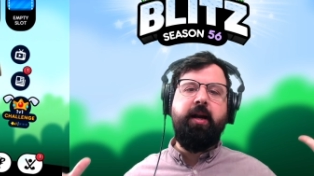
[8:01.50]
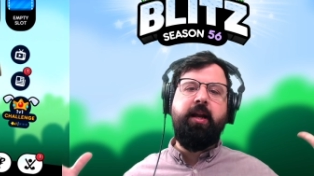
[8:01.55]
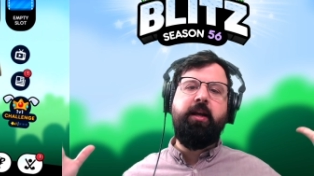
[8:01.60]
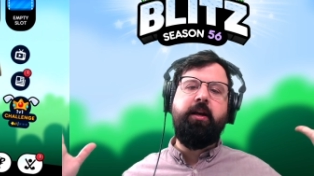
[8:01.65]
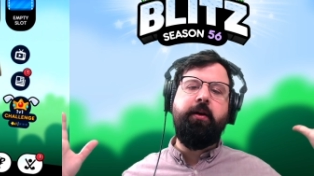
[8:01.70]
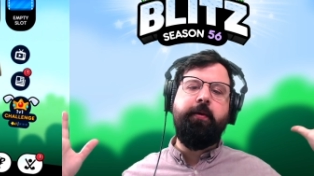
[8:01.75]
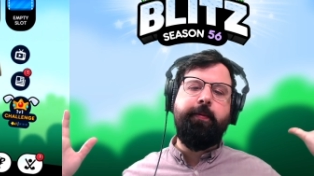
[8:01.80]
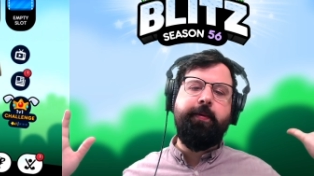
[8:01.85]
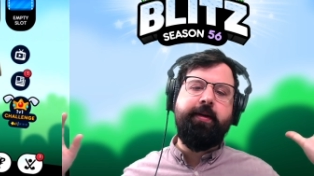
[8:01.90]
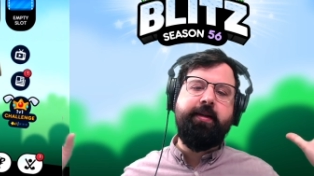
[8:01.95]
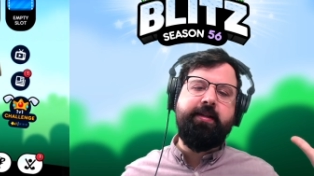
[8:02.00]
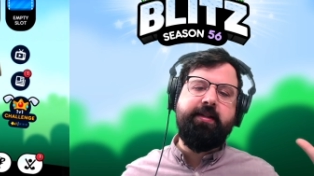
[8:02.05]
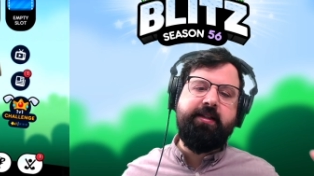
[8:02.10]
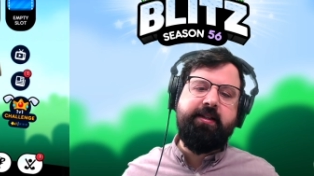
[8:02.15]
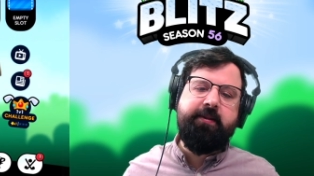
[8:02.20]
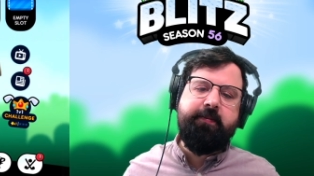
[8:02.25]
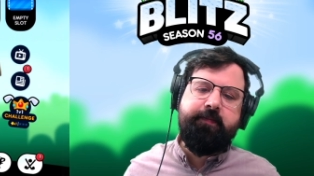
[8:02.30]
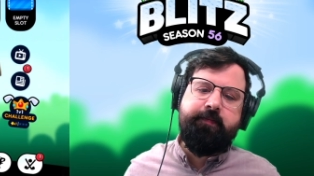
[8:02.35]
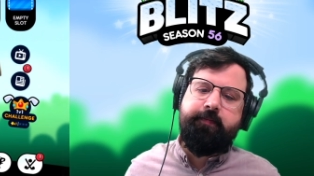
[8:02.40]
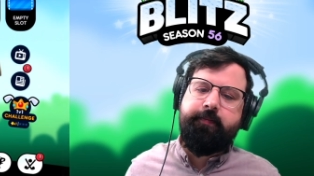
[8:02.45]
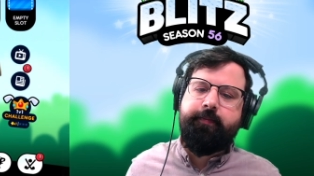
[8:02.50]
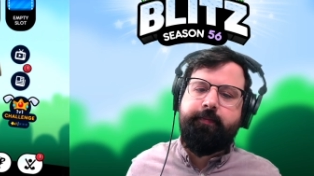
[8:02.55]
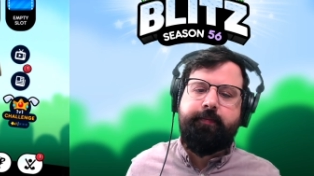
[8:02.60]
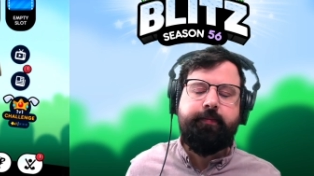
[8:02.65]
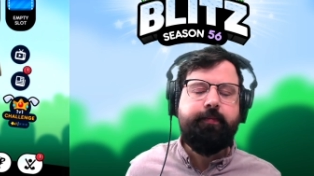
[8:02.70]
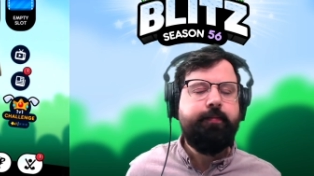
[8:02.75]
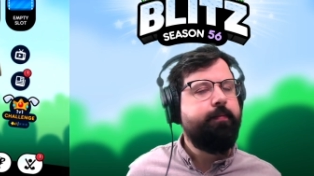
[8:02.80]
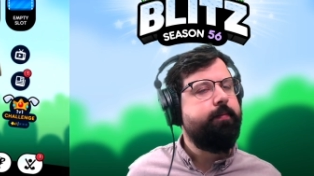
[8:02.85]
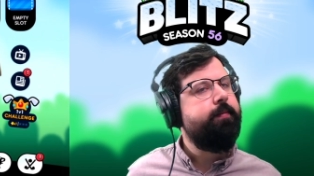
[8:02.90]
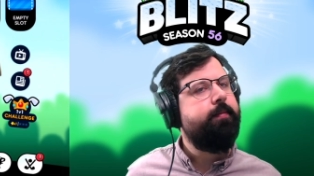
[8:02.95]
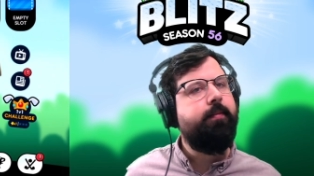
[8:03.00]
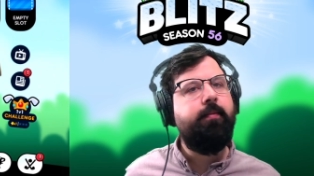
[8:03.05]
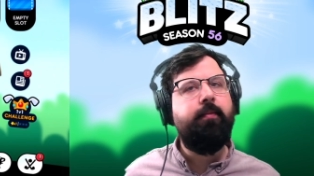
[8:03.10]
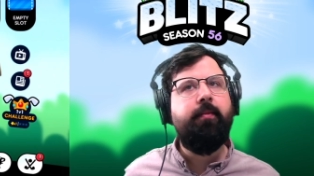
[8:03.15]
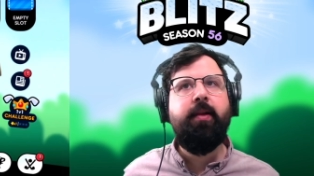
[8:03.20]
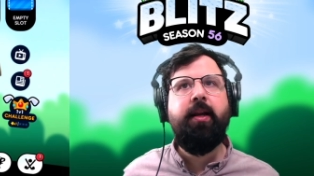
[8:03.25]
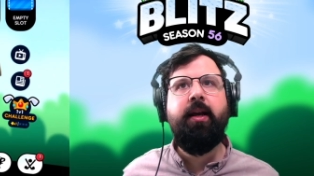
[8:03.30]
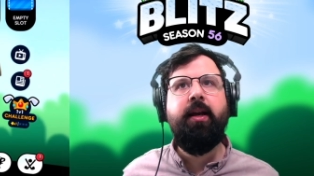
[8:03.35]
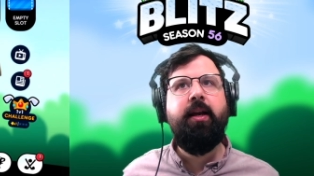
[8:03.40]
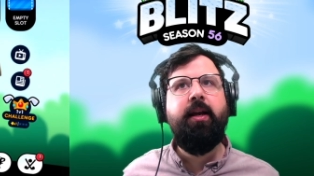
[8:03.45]
many good ones.
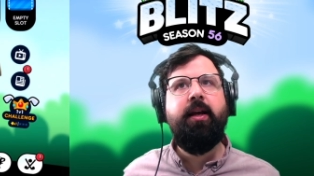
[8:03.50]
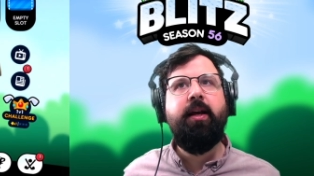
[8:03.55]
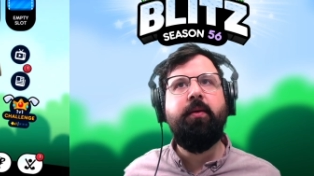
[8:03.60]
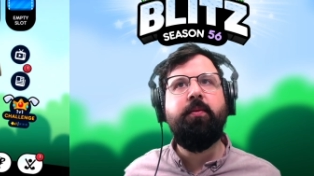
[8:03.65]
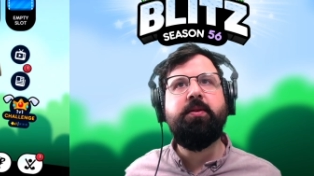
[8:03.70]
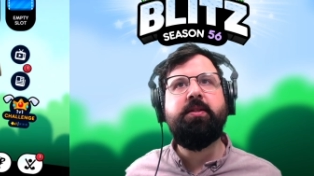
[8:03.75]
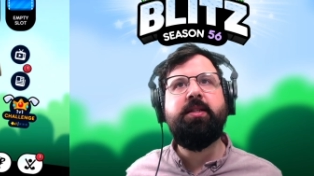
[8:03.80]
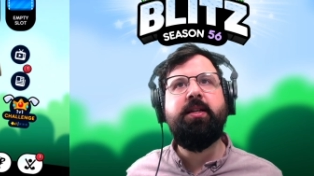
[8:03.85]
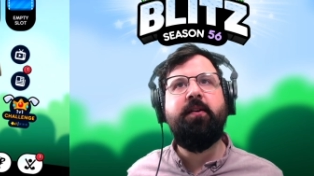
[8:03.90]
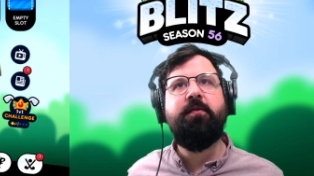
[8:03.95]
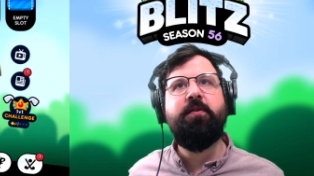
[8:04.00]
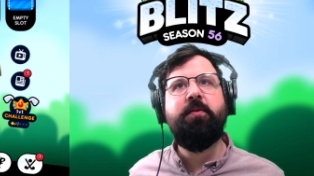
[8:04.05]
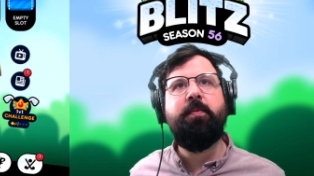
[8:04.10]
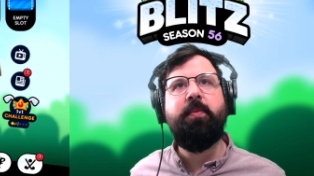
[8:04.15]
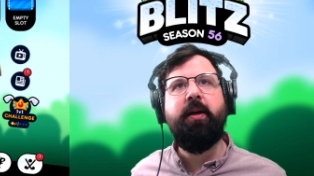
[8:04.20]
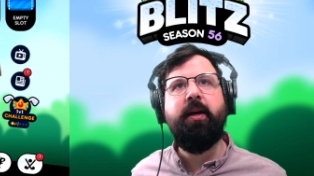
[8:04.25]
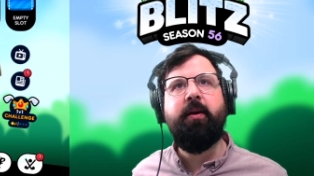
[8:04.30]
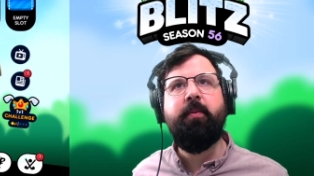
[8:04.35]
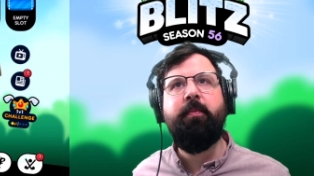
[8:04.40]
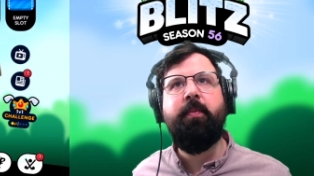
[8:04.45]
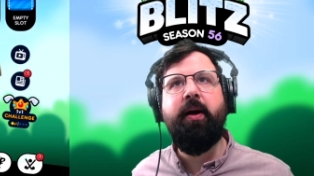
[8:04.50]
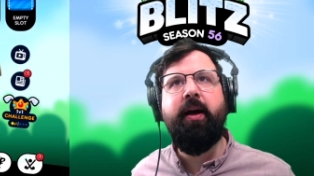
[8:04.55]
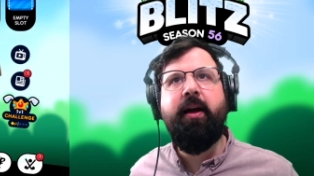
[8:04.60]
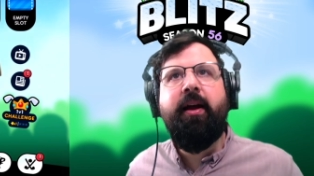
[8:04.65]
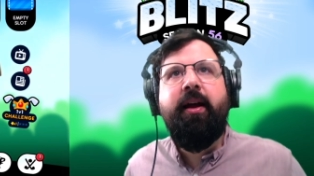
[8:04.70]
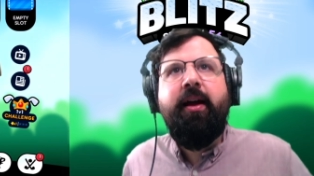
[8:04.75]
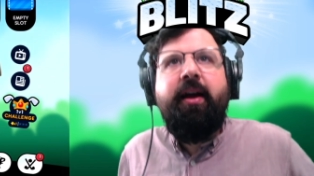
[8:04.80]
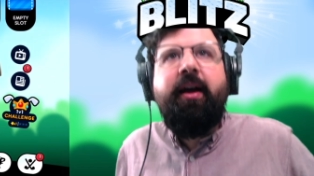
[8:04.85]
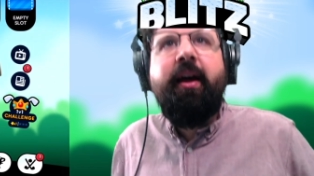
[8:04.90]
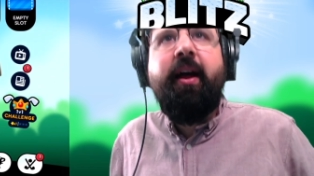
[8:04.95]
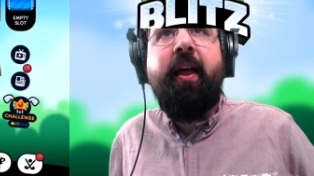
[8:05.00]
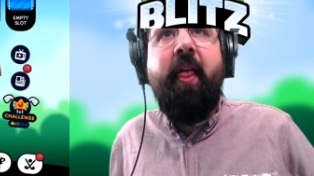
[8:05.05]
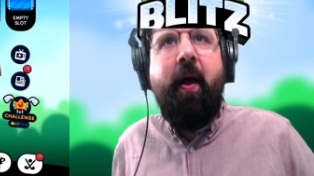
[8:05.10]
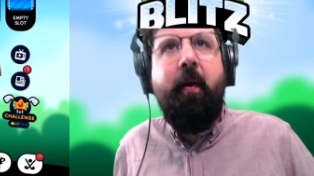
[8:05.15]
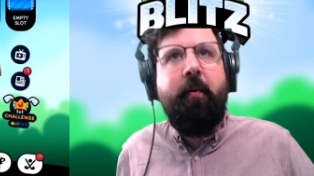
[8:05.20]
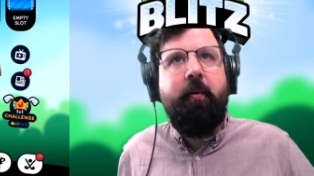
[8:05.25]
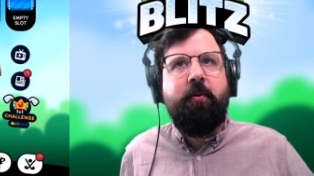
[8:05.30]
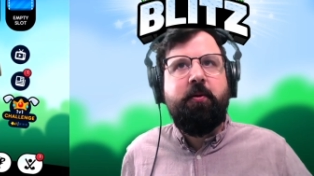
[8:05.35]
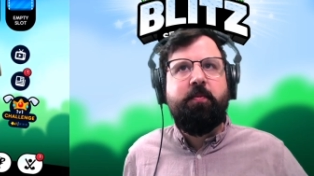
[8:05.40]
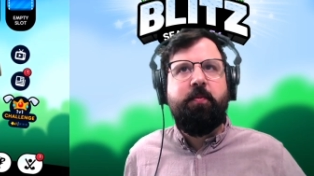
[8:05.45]
It was tough to pick, but
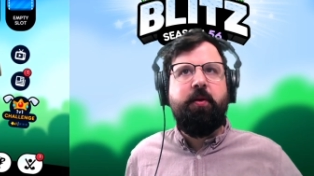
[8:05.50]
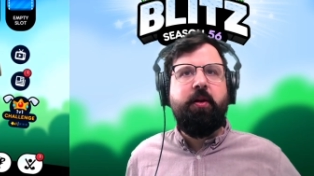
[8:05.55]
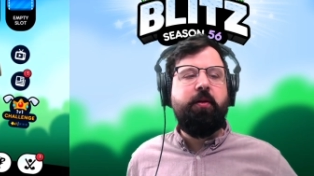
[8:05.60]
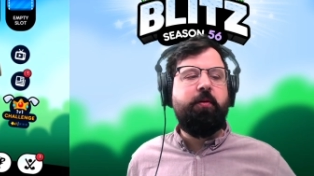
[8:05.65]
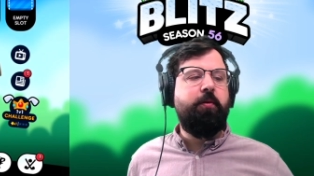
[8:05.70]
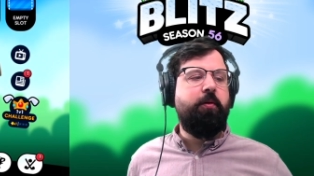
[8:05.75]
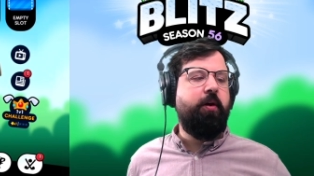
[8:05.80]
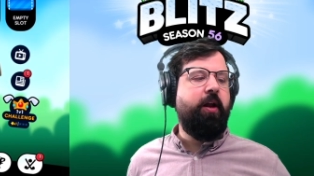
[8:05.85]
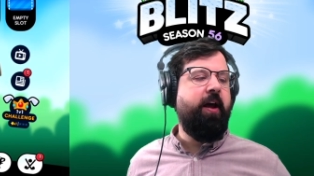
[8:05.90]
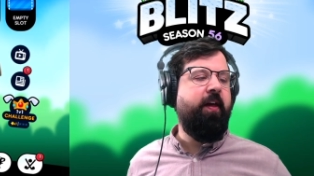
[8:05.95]
that one was pretty cool.